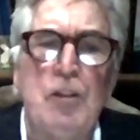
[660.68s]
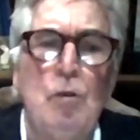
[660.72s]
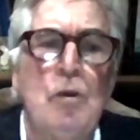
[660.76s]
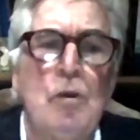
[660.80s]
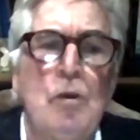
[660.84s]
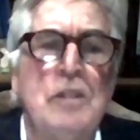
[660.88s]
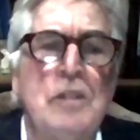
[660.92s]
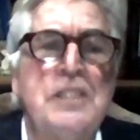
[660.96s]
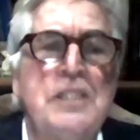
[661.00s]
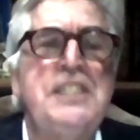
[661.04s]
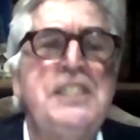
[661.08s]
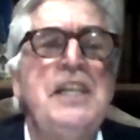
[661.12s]

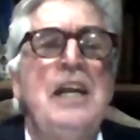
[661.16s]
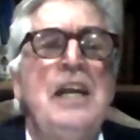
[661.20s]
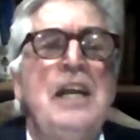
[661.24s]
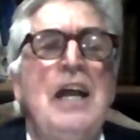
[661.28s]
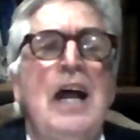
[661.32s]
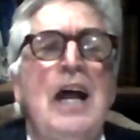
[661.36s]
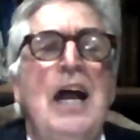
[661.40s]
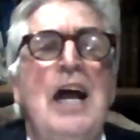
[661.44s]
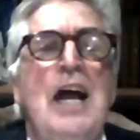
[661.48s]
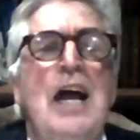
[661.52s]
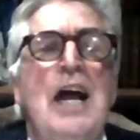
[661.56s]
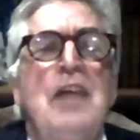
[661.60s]
not long
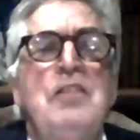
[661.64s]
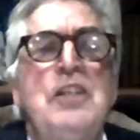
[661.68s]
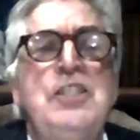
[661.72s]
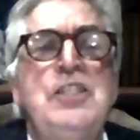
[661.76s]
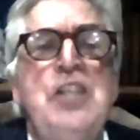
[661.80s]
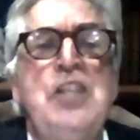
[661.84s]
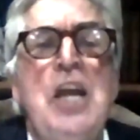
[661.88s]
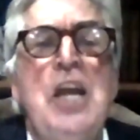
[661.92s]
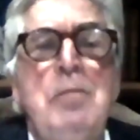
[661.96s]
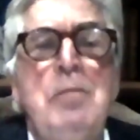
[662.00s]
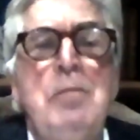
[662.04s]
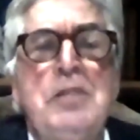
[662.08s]
afterwards,
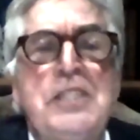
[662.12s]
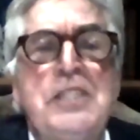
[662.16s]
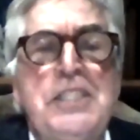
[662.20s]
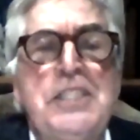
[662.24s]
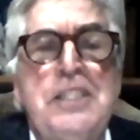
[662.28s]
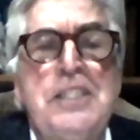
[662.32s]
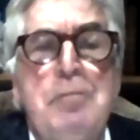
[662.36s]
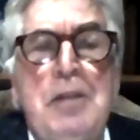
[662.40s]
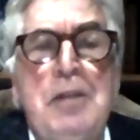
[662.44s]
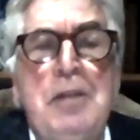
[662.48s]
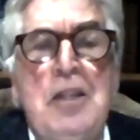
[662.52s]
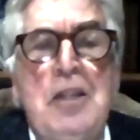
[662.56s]

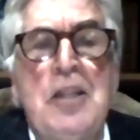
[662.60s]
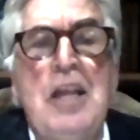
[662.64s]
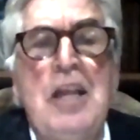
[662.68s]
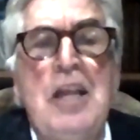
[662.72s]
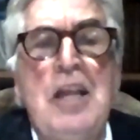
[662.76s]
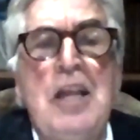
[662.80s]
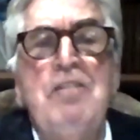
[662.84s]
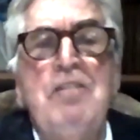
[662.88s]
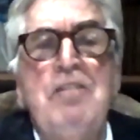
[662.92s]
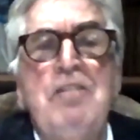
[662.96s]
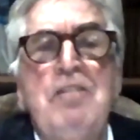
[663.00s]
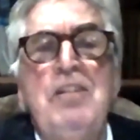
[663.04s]
the
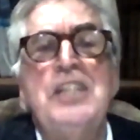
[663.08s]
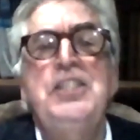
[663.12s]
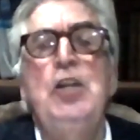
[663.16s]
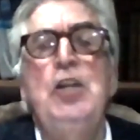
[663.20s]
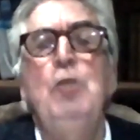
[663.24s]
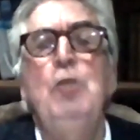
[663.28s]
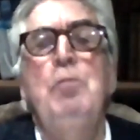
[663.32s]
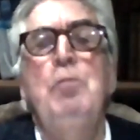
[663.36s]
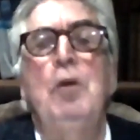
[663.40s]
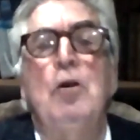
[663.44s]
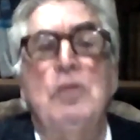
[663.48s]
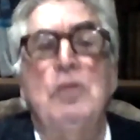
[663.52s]
Germans had
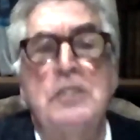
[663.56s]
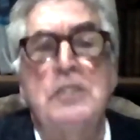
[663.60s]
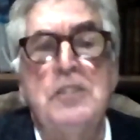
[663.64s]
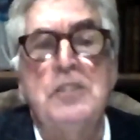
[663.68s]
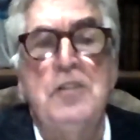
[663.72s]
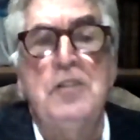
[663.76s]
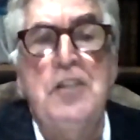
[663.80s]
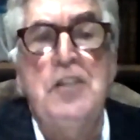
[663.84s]
built their first